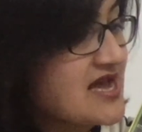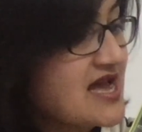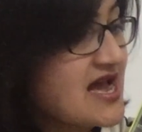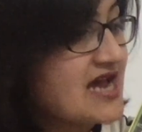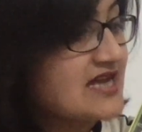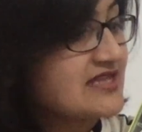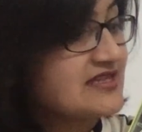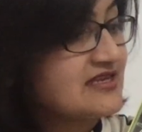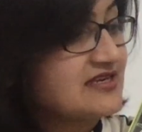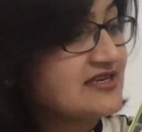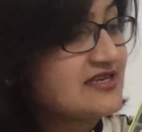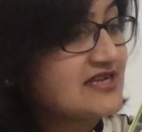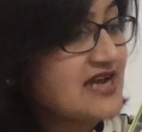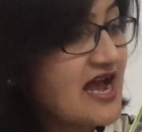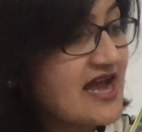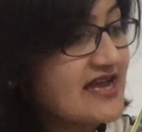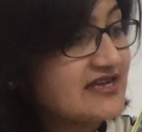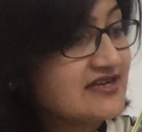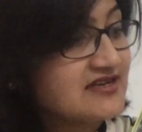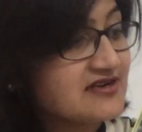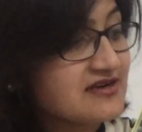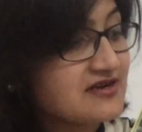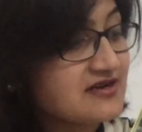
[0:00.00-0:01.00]
and the
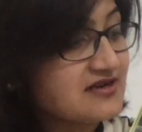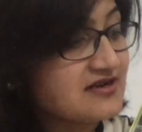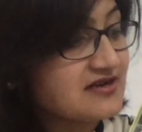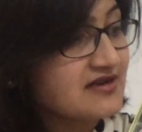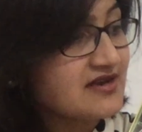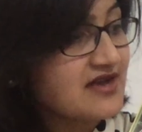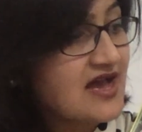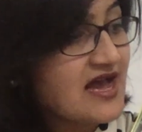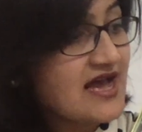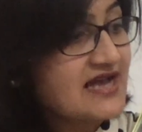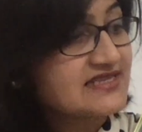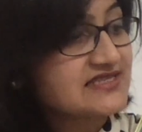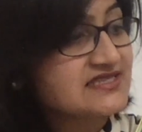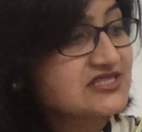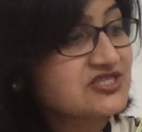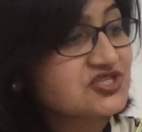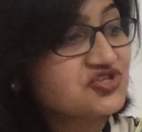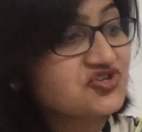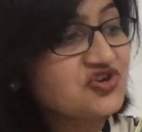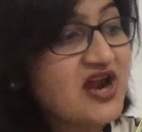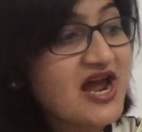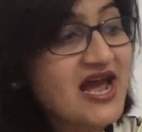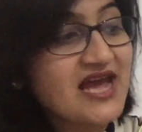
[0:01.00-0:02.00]
tiger has
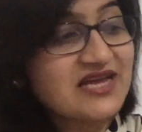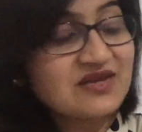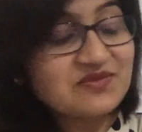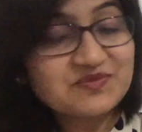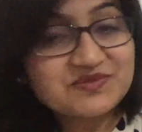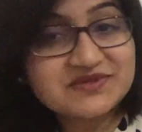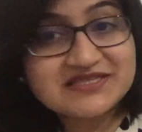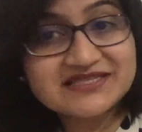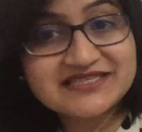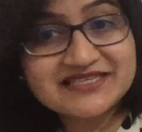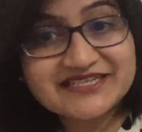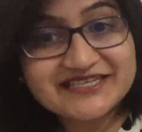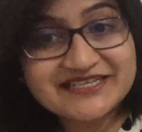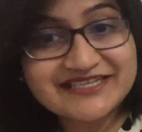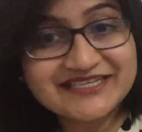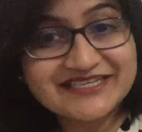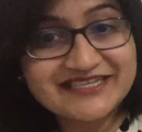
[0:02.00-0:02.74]
stripes.